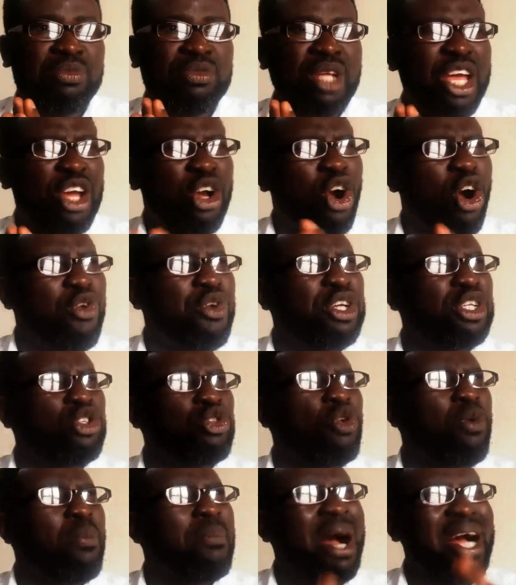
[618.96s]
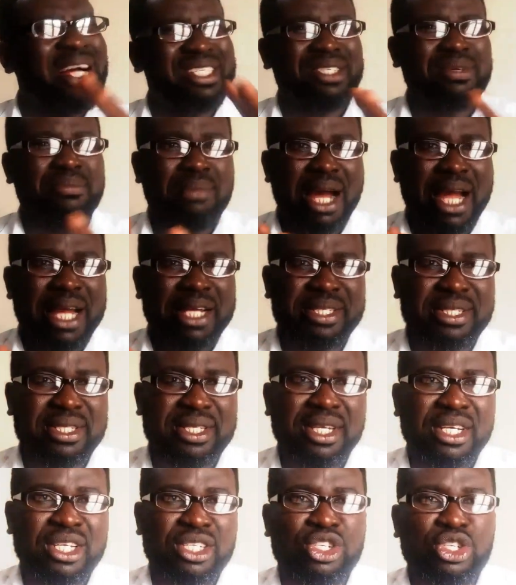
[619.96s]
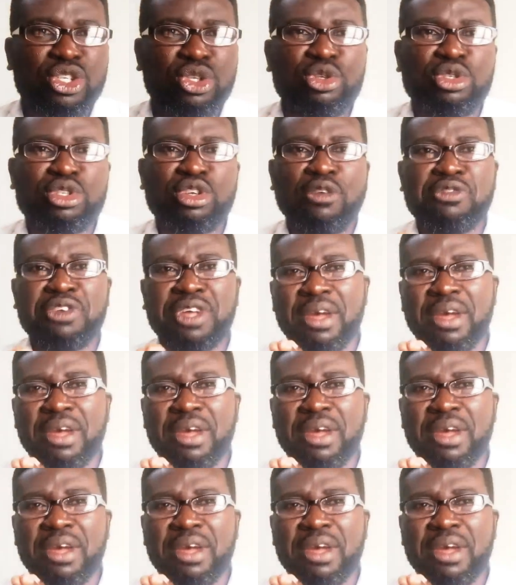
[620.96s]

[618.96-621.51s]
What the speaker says: maximize the use of